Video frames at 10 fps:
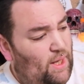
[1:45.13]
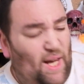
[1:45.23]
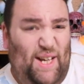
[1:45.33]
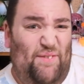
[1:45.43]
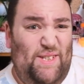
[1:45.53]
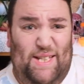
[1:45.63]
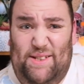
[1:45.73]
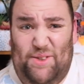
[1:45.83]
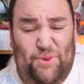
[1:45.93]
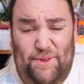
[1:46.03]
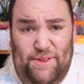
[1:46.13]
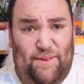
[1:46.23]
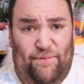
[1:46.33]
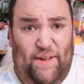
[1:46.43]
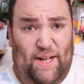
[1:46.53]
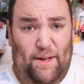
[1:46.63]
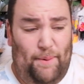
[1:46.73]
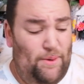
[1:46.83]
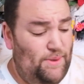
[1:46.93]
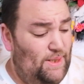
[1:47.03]
And ever since, I couldn't stop thinking
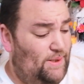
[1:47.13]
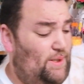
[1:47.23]
about it.